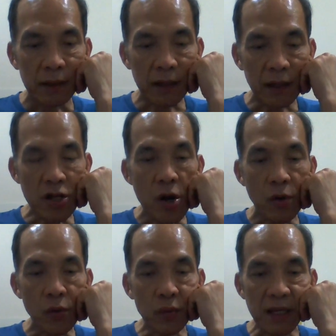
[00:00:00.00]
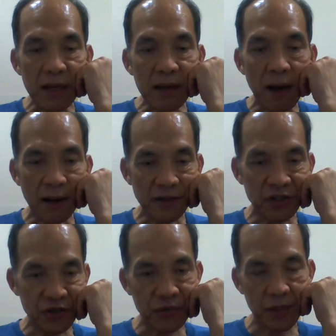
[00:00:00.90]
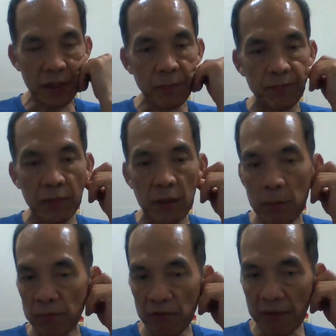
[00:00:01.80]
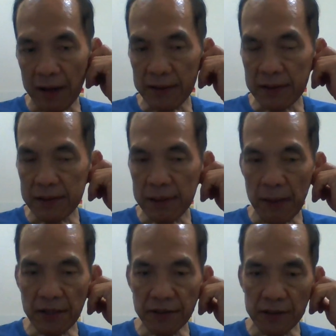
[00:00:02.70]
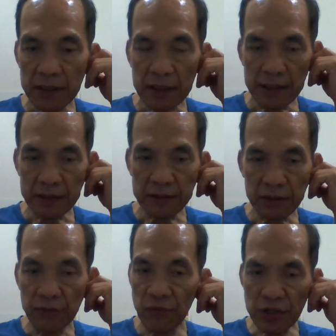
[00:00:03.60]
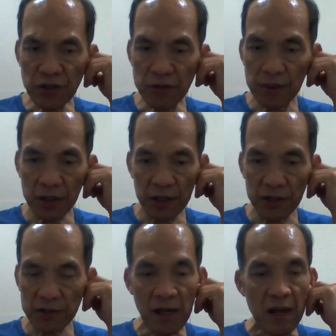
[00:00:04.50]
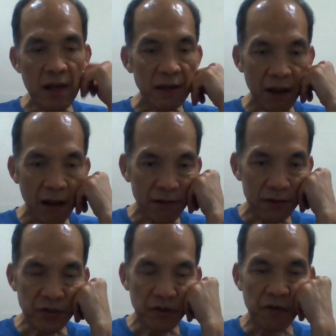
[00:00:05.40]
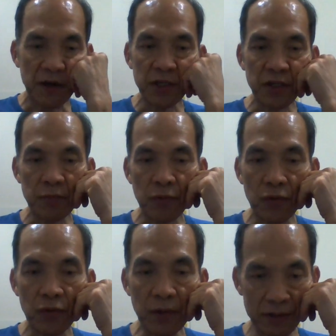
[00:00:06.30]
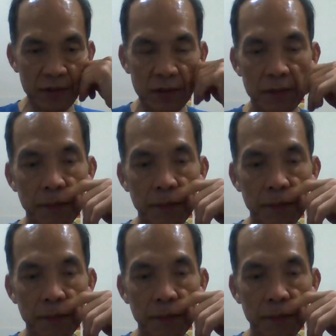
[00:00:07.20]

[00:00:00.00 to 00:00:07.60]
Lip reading: that routine heart surgery, provided the patient is in reasonable condition, carries a very small risk.